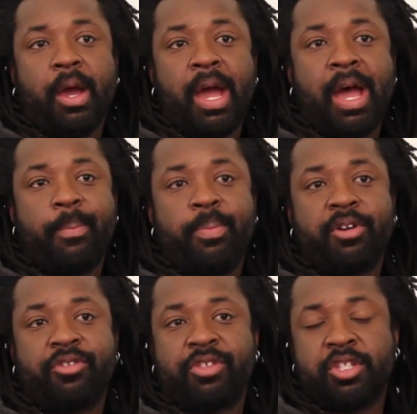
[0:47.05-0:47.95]
uh,
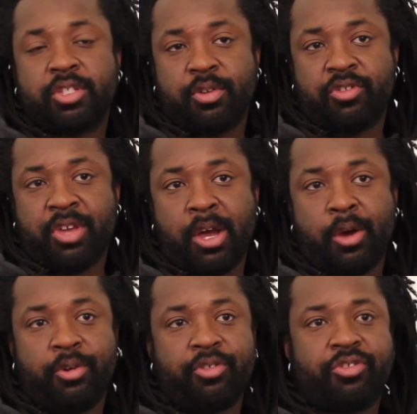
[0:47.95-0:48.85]
burst into his
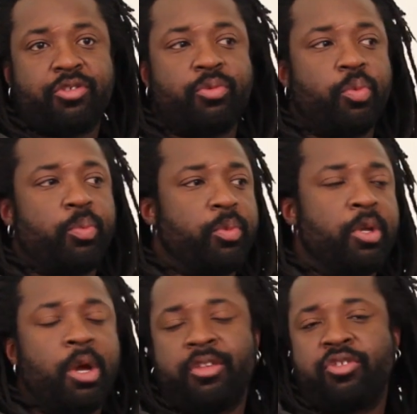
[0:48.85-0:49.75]
house,
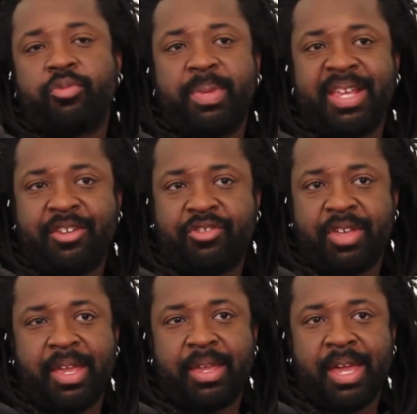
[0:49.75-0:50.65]
guns
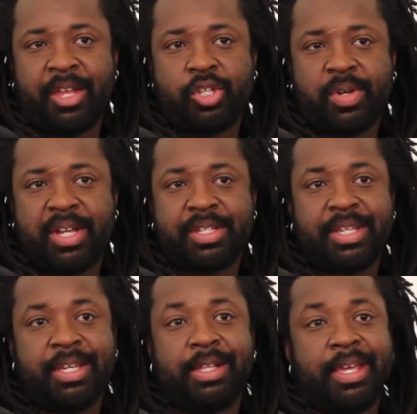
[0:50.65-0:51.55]
blazing and tried to
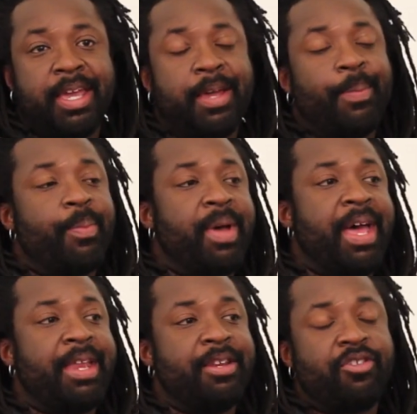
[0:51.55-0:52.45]
kill him
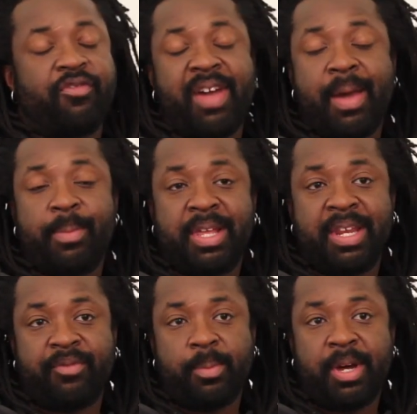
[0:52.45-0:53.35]
and his family and
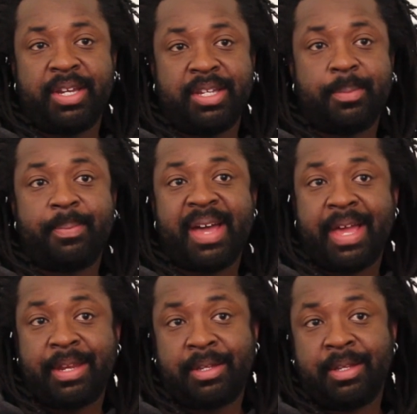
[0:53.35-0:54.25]
everybody in the
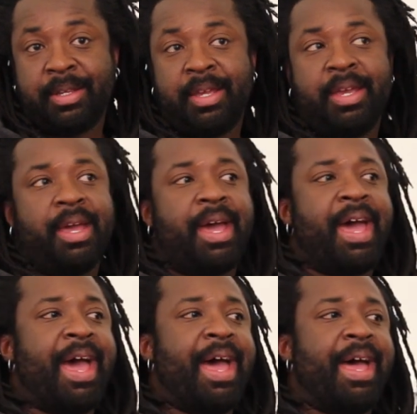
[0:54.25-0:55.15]
band.
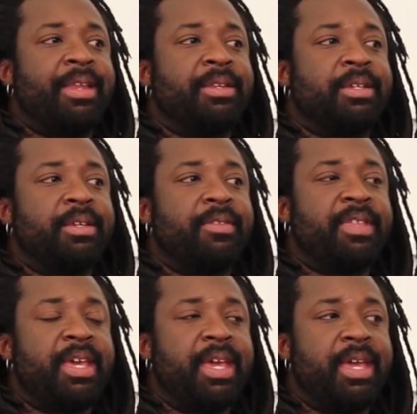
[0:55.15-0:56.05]
And
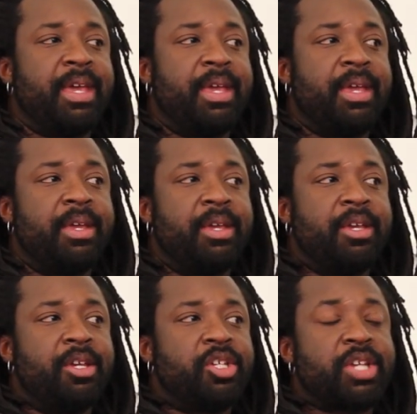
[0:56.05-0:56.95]
they
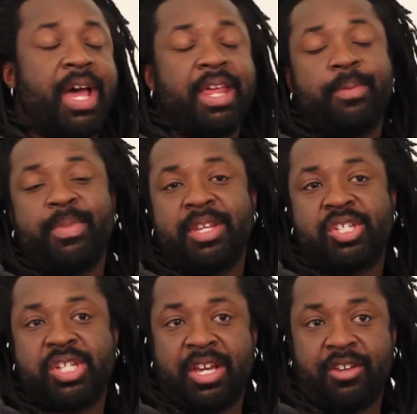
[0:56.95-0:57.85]
shot him in the
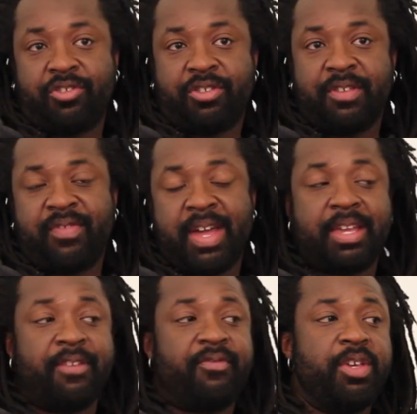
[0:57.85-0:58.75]
chest. In
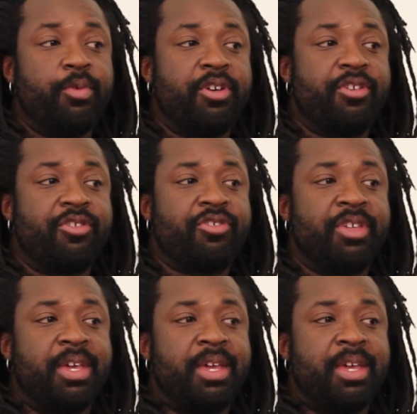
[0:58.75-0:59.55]
fact, if he was